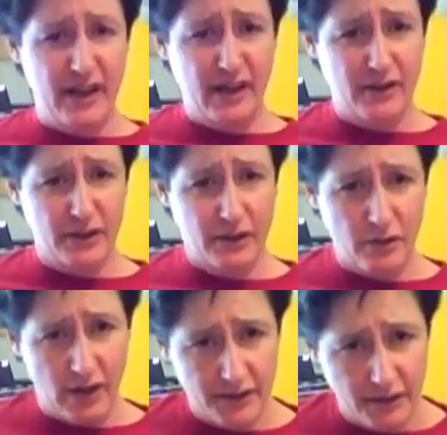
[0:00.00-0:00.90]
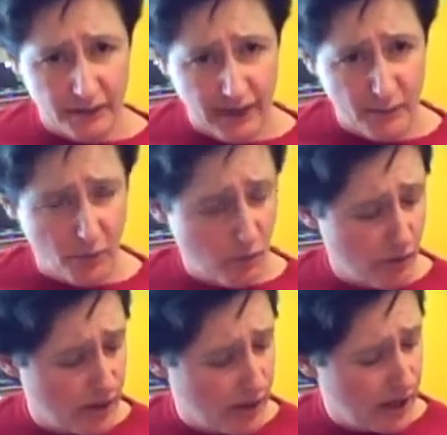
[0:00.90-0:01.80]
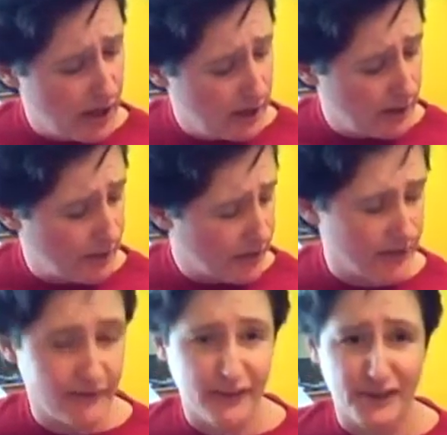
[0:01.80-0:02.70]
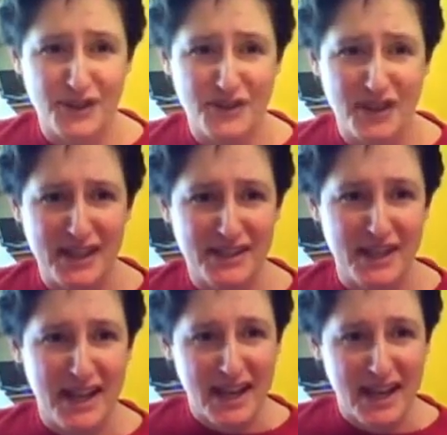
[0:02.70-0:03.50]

fingers across the fretboard, well, you're going to feel the strings.